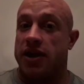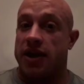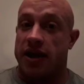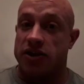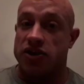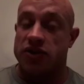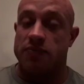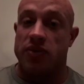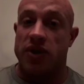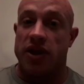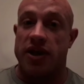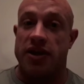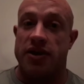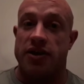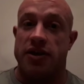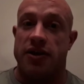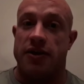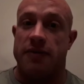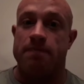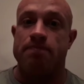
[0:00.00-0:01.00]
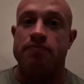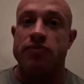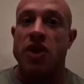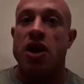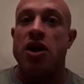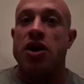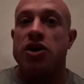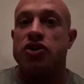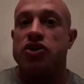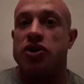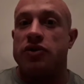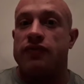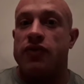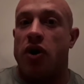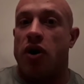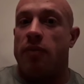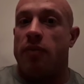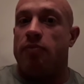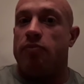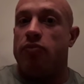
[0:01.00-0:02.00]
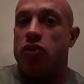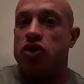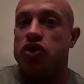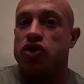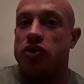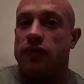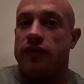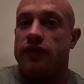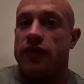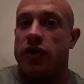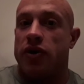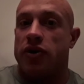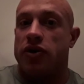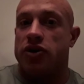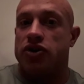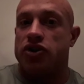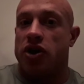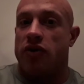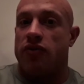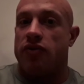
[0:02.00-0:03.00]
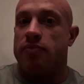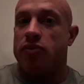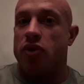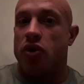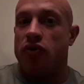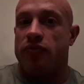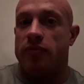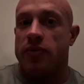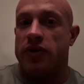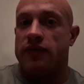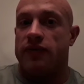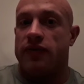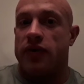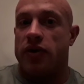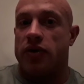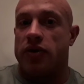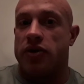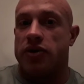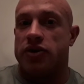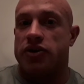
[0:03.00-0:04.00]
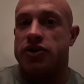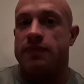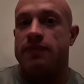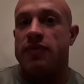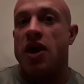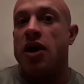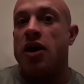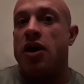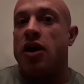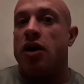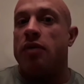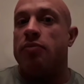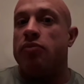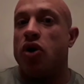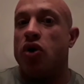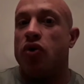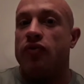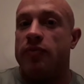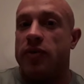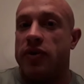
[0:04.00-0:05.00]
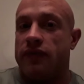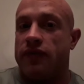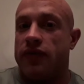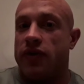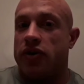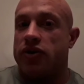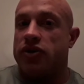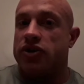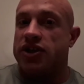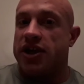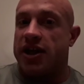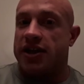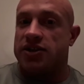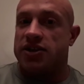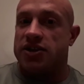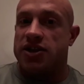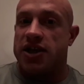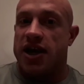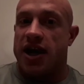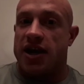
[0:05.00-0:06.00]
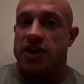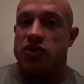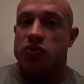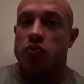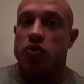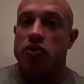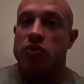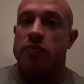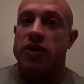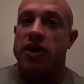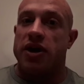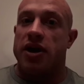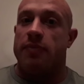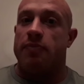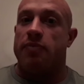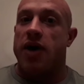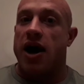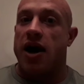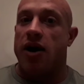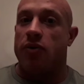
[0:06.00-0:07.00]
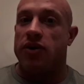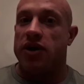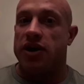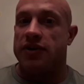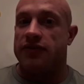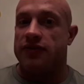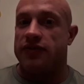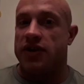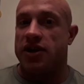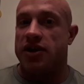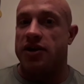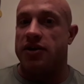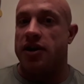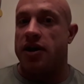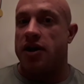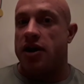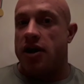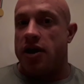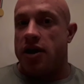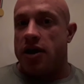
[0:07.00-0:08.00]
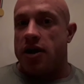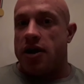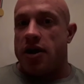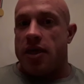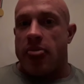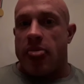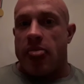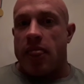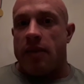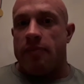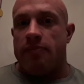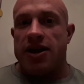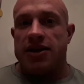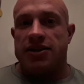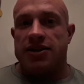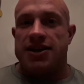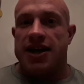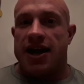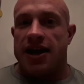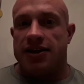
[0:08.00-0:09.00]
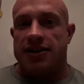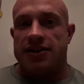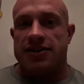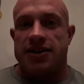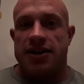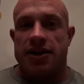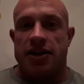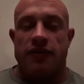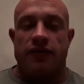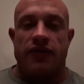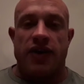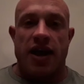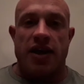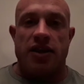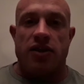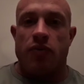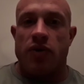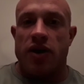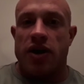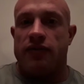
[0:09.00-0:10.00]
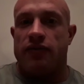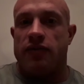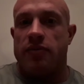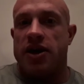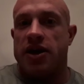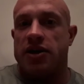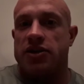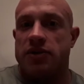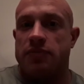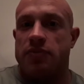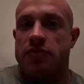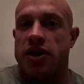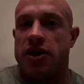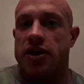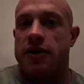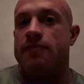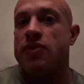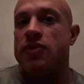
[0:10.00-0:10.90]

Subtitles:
explained it. So you've got a muscle focus or a movement focus. A movement focus exercise would be a powerlifting mentality of getting the weight from A to B,